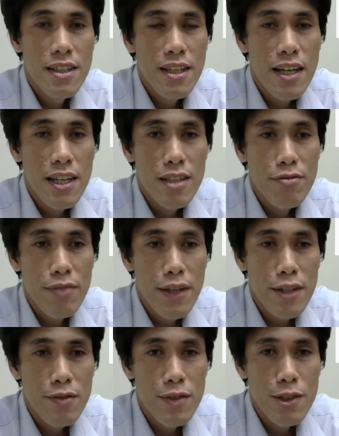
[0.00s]
and 5
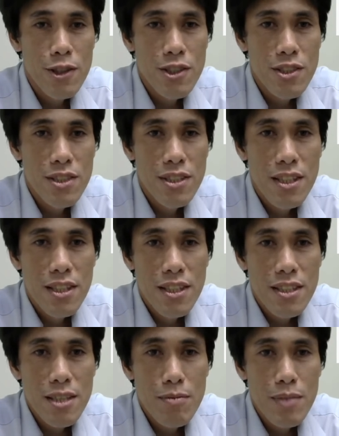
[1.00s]
views?
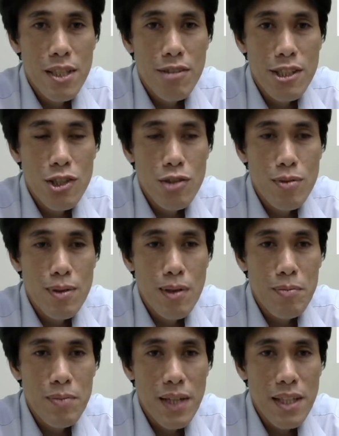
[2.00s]
Somebody wants to be
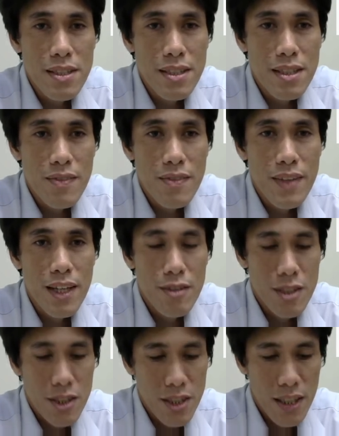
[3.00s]
baptized? I
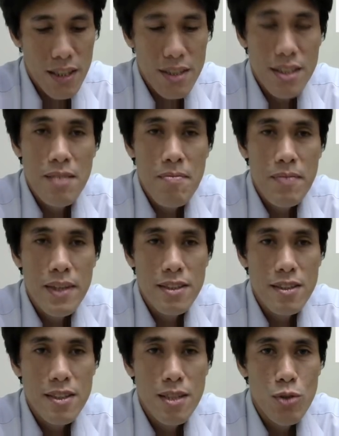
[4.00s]
was shocked. This
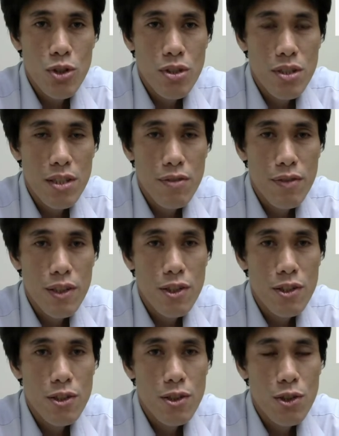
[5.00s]
is the most difficult
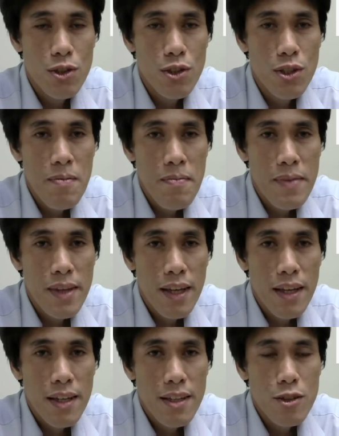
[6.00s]
truth
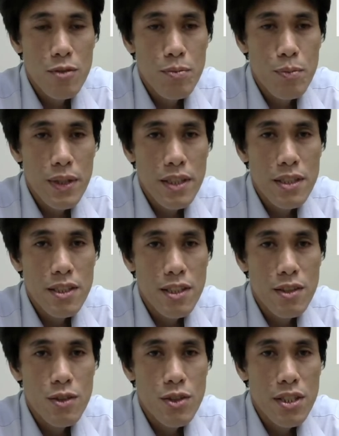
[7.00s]
to preach and
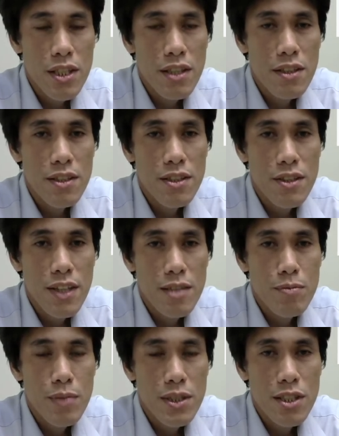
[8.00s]
to share. You
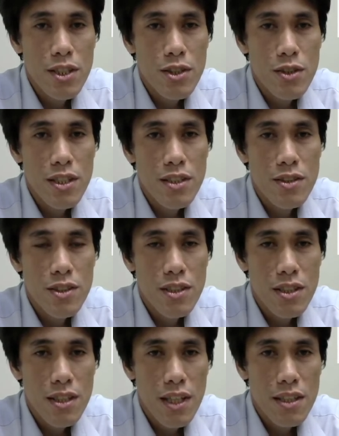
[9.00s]
get persecuted, you
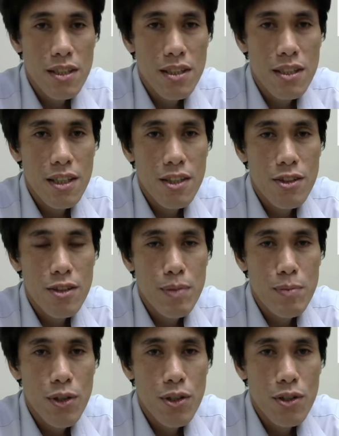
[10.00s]
get ridiculed,
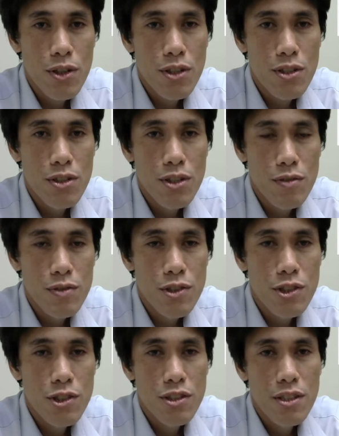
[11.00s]
people call you
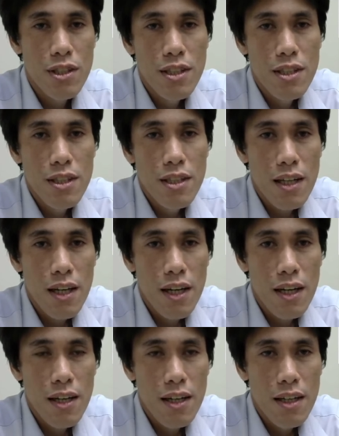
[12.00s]
offshoot,
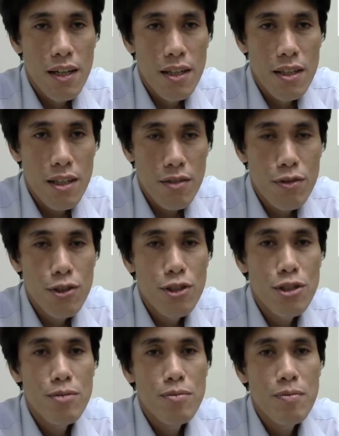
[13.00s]

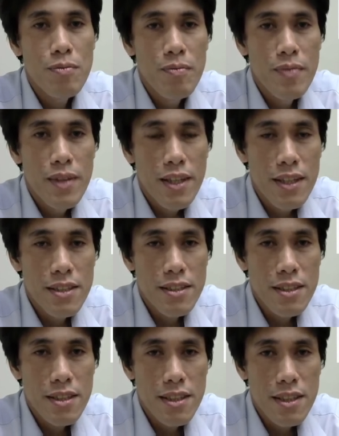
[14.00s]
reform,
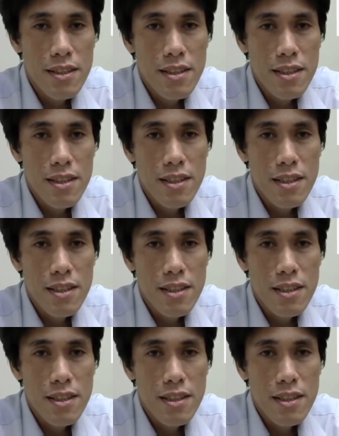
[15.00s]
etc., etc.,